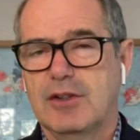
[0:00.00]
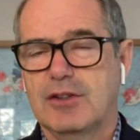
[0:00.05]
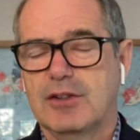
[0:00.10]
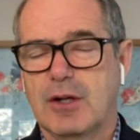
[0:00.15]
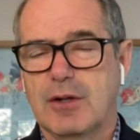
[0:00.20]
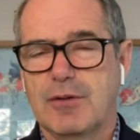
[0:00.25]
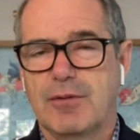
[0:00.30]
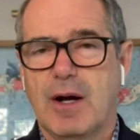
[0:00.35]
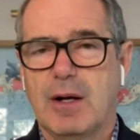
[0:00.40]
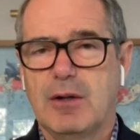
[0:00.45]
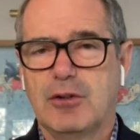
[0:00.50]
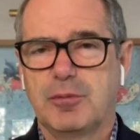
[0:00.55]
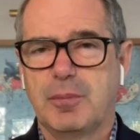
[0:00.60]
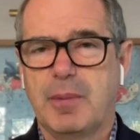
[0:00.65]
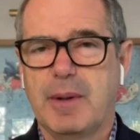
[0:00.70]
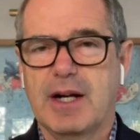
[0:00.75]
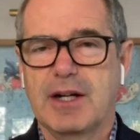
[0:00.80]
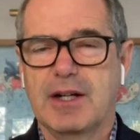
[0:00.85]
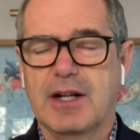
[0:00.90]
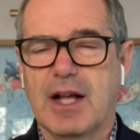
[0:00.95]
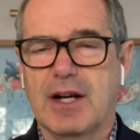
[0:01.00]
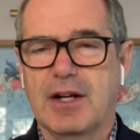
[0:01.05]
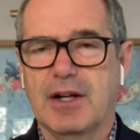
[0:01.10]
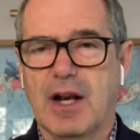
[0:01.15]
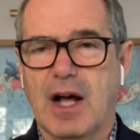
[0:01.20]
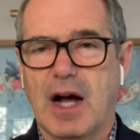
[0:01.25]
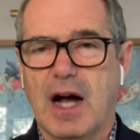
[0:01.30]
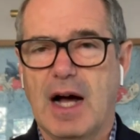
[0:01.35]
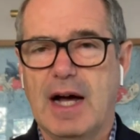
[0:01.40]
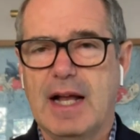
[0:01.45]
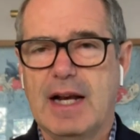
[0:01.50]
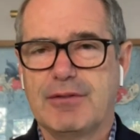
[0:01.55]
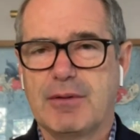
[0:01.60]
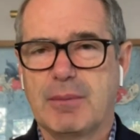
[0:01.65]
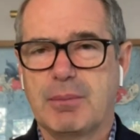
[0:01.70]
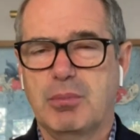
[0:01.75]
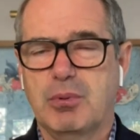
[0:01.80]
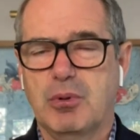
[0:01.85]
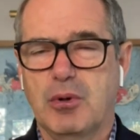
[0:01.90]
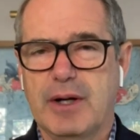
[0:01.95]
So if I was Peter Dutton, I'd have a
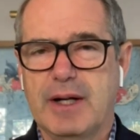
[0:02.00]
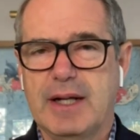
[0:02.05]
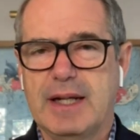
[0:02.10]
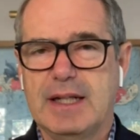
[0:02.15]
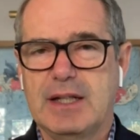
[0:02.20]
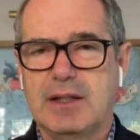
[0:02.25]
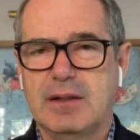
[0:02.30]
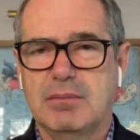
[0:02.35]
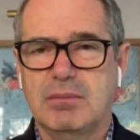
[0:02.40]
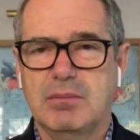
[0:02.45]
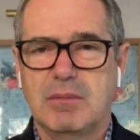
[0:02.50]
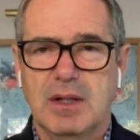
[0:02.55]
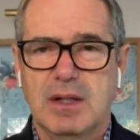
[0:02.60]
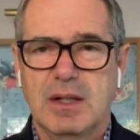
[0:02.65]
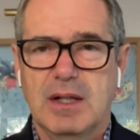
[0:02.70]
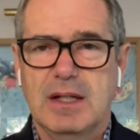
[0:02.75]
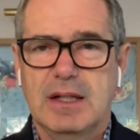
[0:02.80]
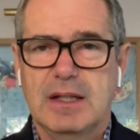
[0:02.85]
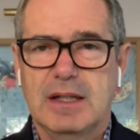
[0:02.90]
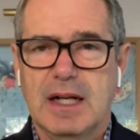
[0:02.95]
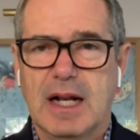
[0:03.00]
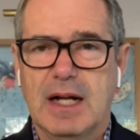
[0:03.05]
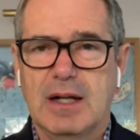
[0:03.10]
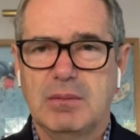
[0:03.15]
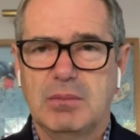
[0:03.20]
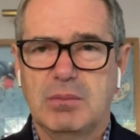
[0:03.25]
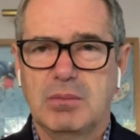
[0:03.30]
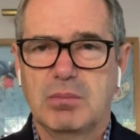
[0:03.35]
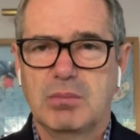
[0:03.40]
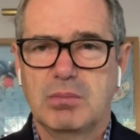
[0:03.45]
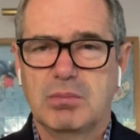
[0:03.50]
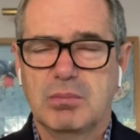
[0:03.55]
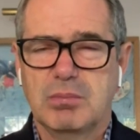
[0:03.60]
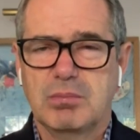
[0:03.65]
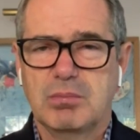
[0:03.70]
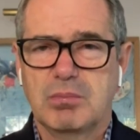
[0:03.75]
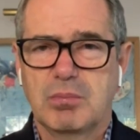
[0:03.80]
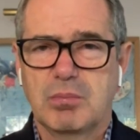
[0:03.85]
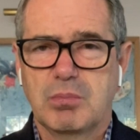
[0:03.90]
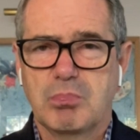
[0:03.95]
pretty, you know,
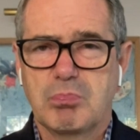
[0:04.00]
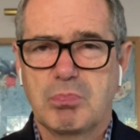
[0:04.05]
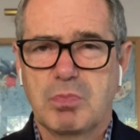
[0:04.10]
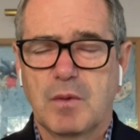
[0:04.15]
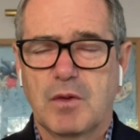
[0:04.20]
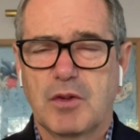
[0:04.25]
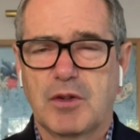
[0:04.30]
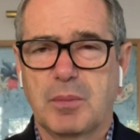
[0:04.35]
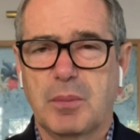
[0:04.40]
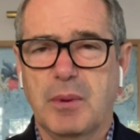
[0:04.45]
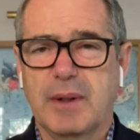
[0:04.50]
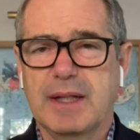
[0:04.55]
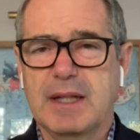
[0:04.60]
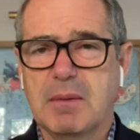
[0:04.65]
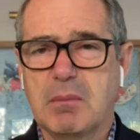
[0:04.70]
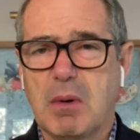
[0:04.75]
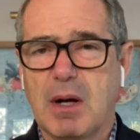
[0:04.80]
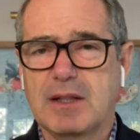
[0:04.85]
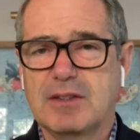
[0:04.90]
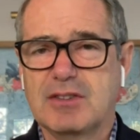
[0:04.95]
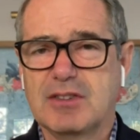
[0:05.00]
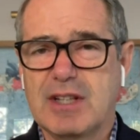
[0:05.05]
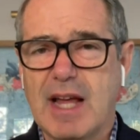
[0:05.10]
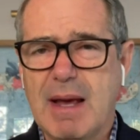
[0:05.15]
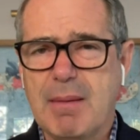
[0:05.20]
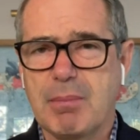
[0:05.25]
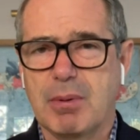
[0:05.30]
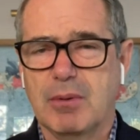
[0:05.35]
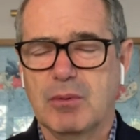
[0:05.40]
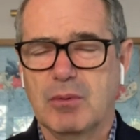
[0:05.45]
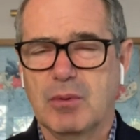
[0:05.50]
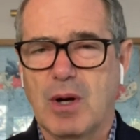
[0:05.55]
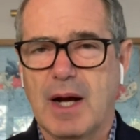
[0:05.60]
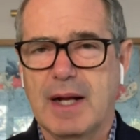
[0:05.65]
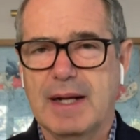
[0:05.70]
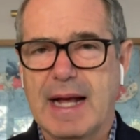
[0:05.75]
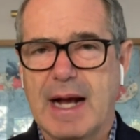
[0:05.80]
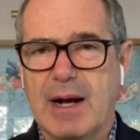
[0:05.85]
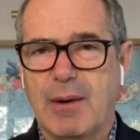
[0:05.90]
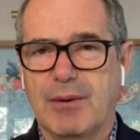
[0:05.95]
spring in my step
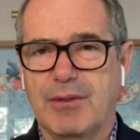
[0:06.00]
right now.